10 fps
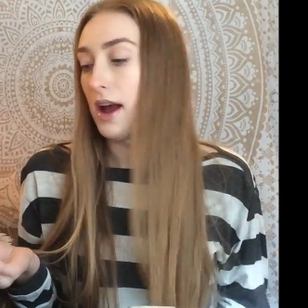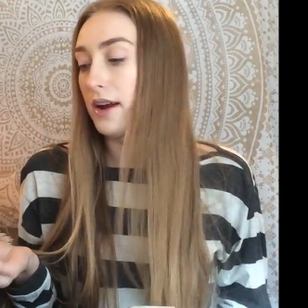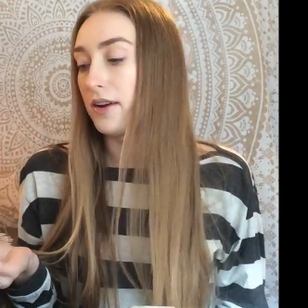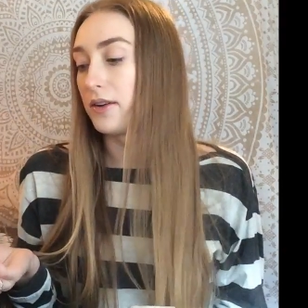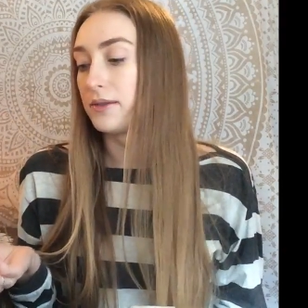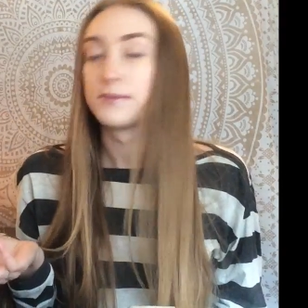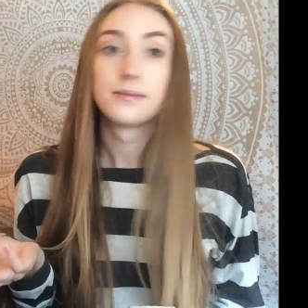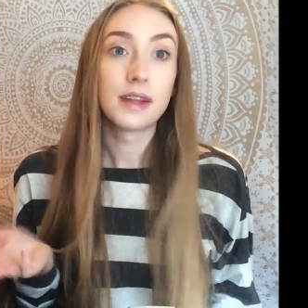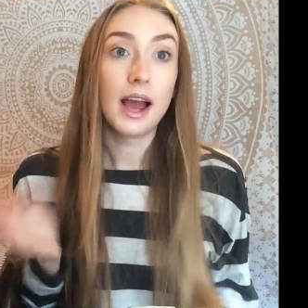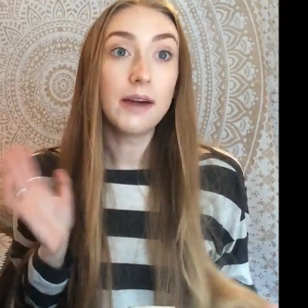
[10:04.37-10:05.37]
I don't know.
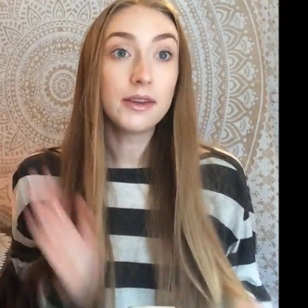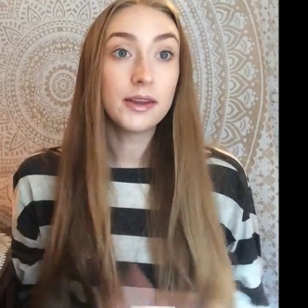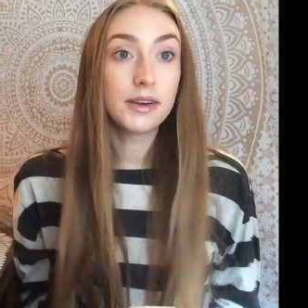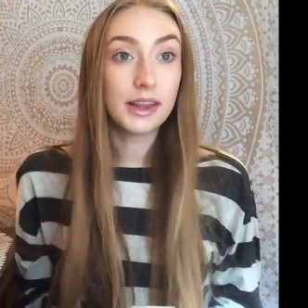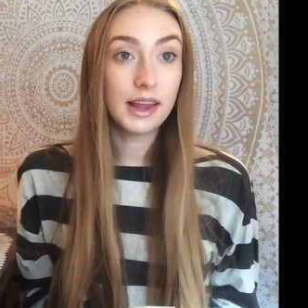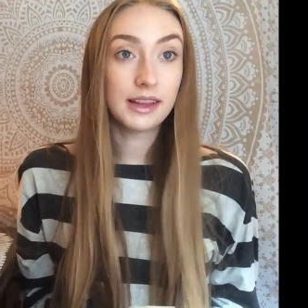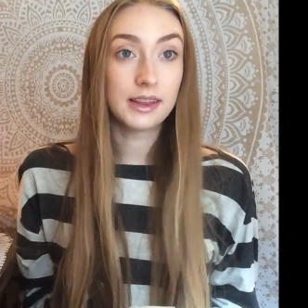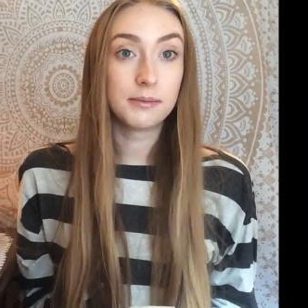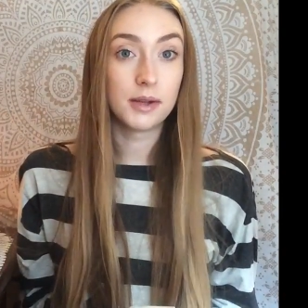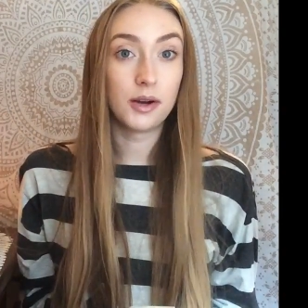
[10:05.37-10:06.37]
I really, really
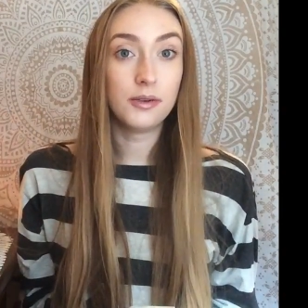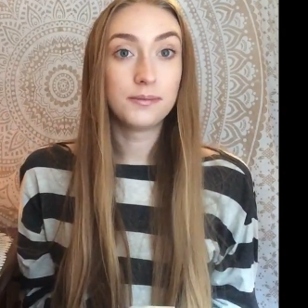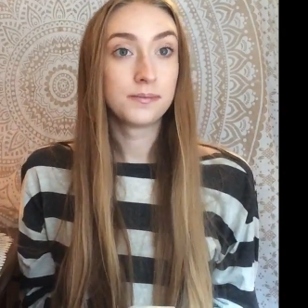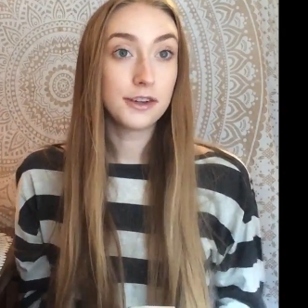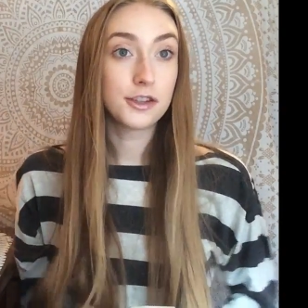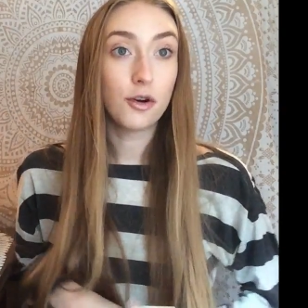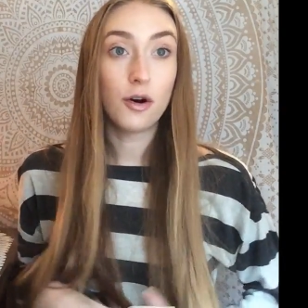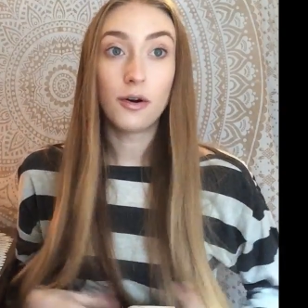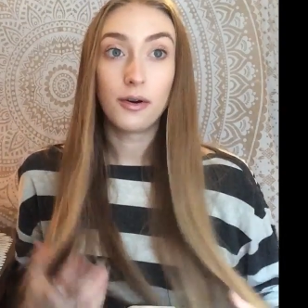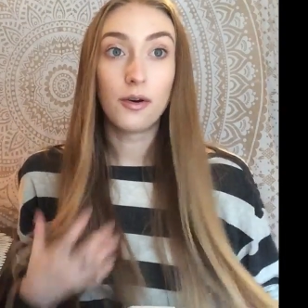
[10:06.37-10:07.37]
like them though. And
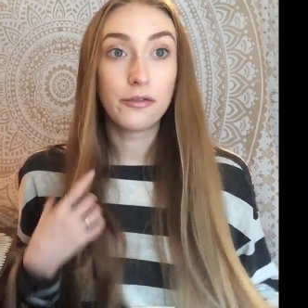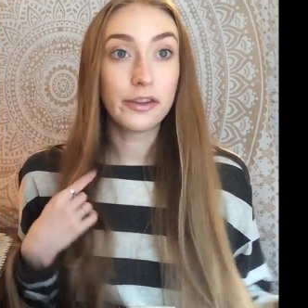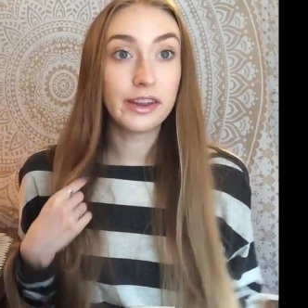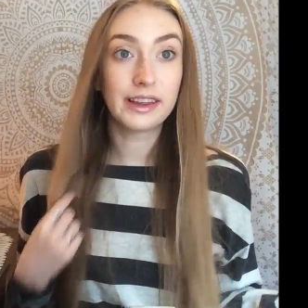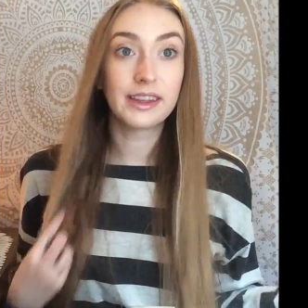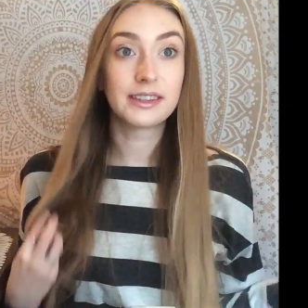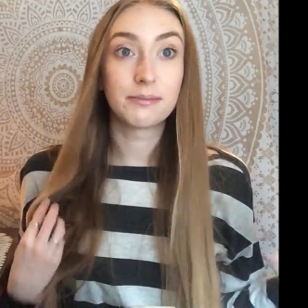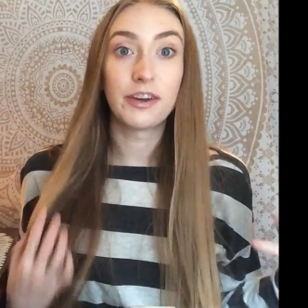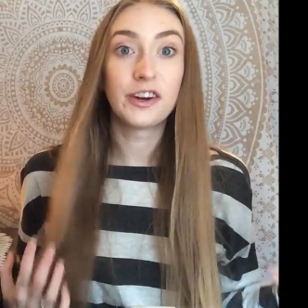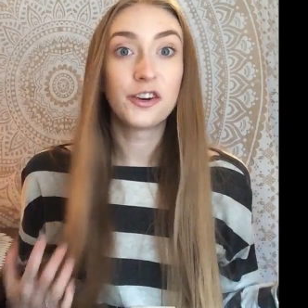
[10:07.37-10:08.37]
so hopefully like this
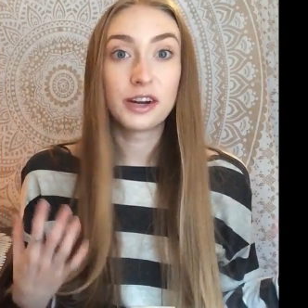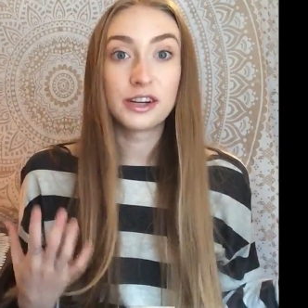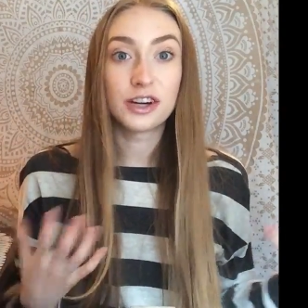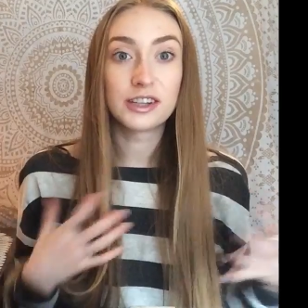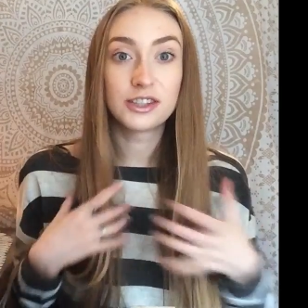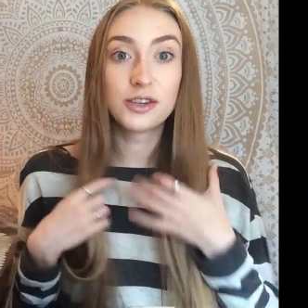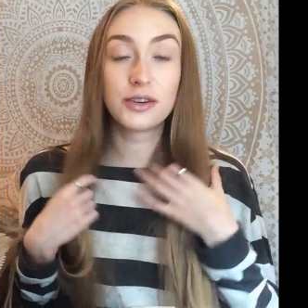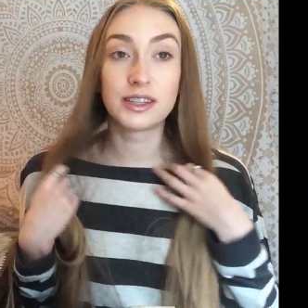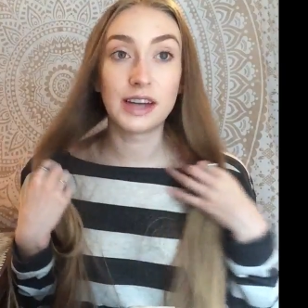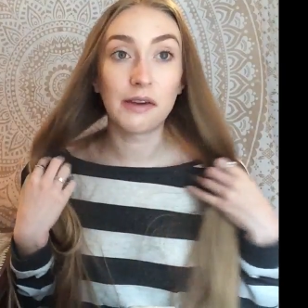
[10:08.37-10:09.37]
video interests
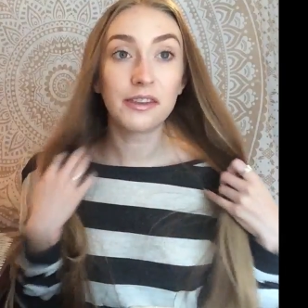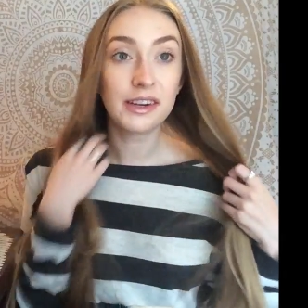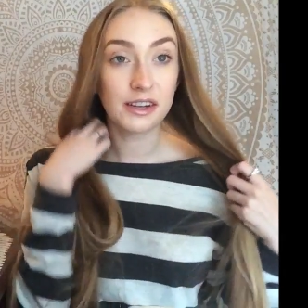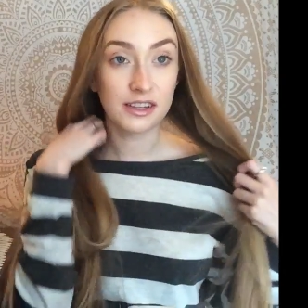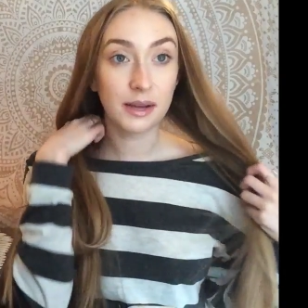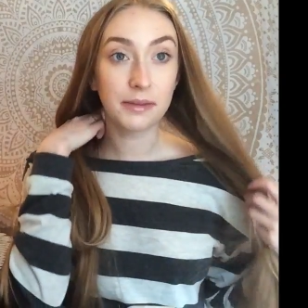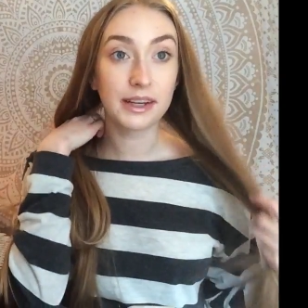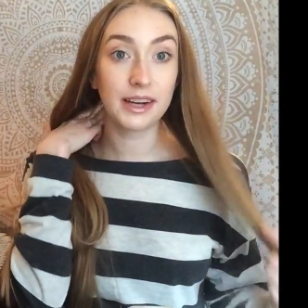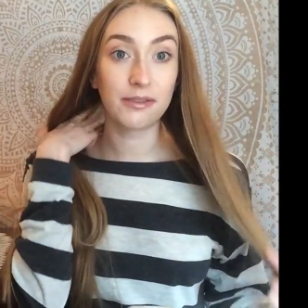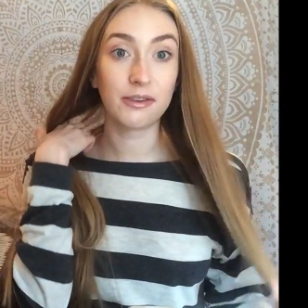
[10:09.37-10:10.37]
you. It's definitely not
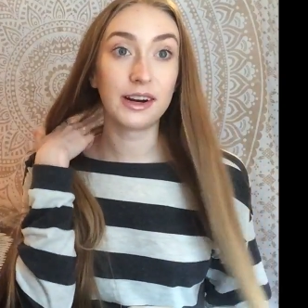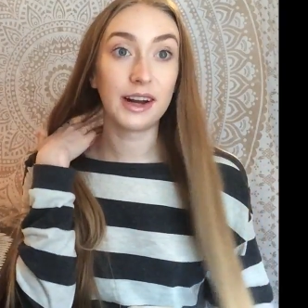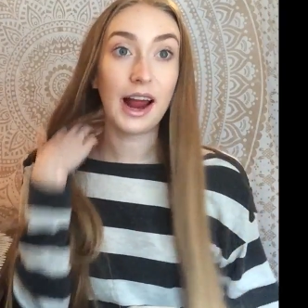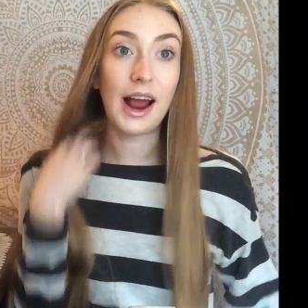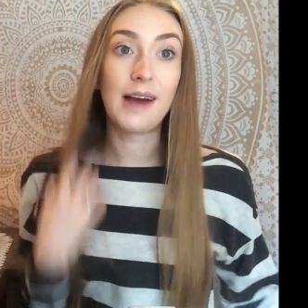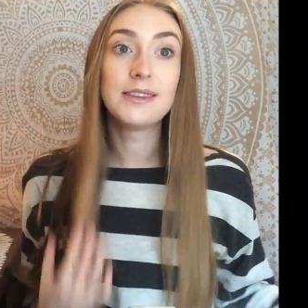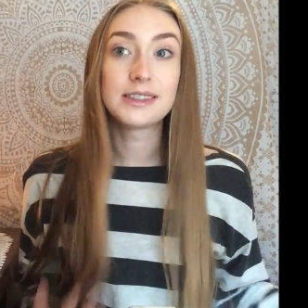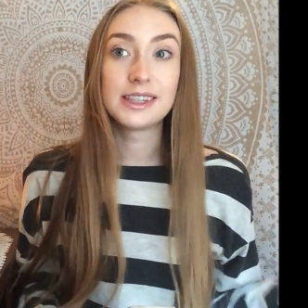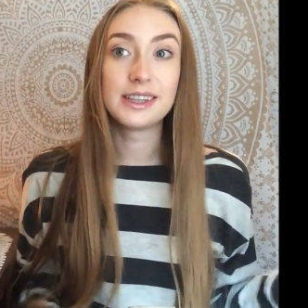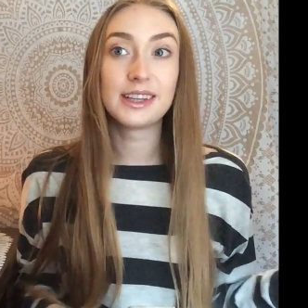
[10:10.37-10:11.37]
something different. I
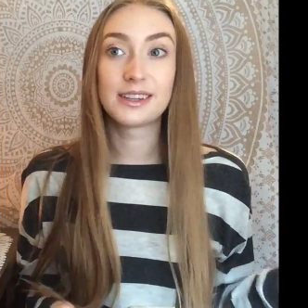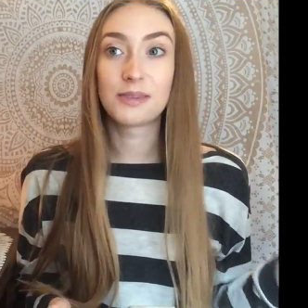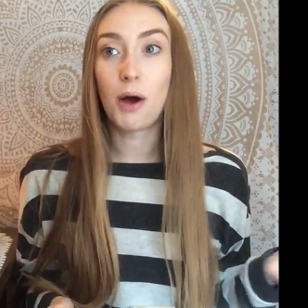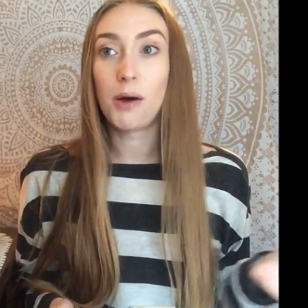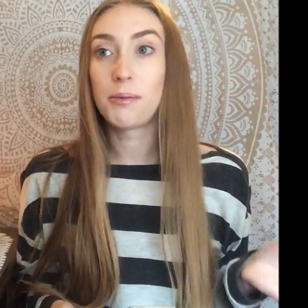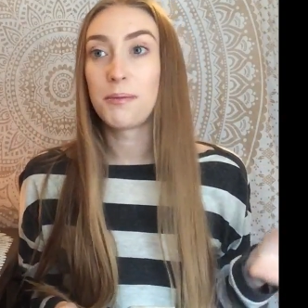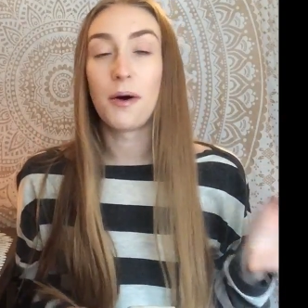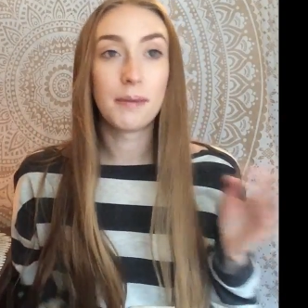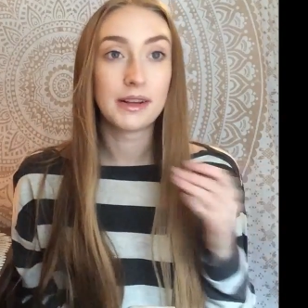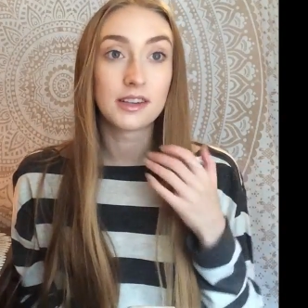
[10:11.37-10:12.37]
haven't seen this pop up
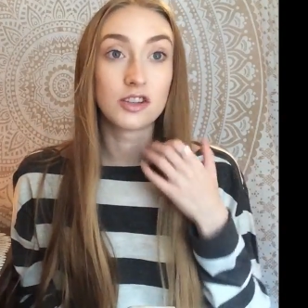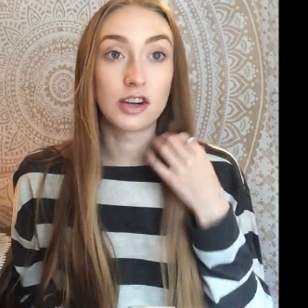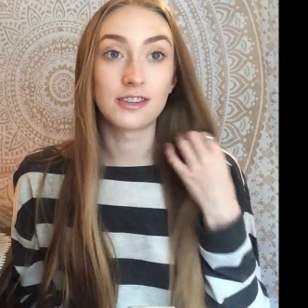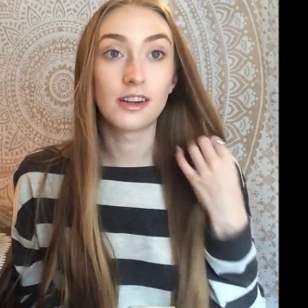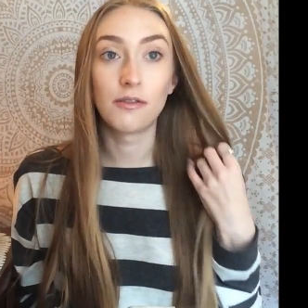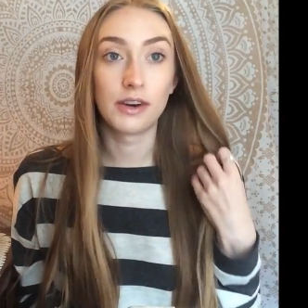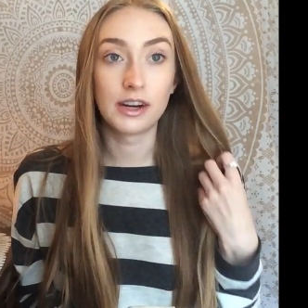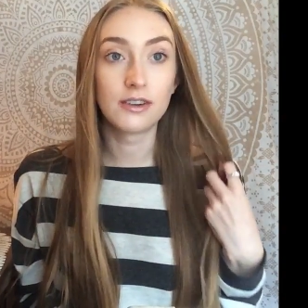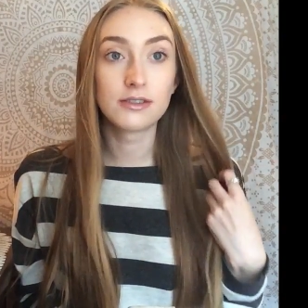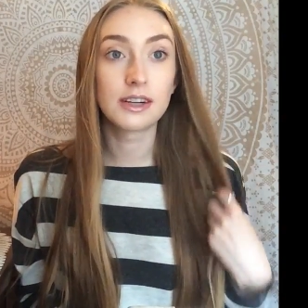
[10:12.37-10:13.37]
on my suggested
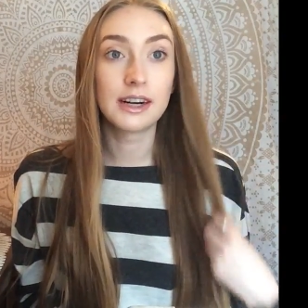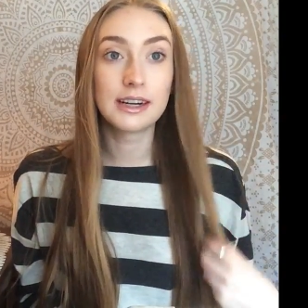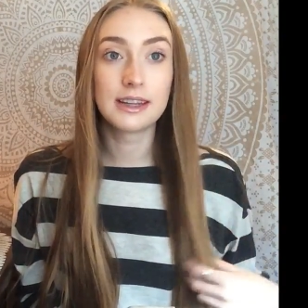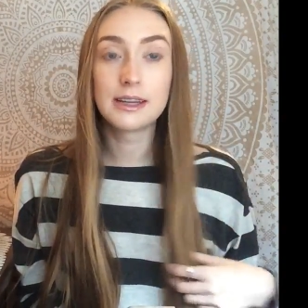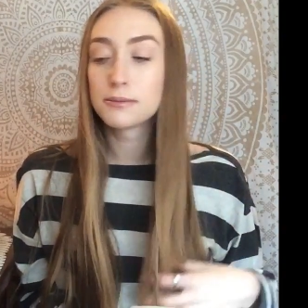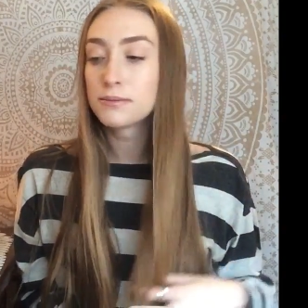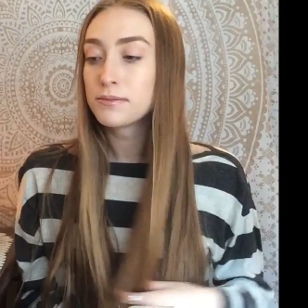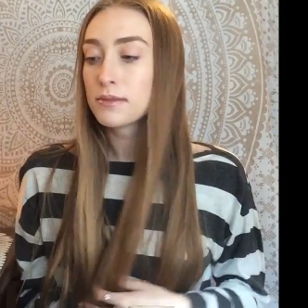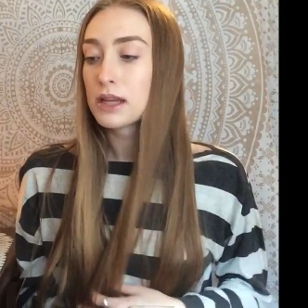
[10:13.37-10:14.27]
videos or anything.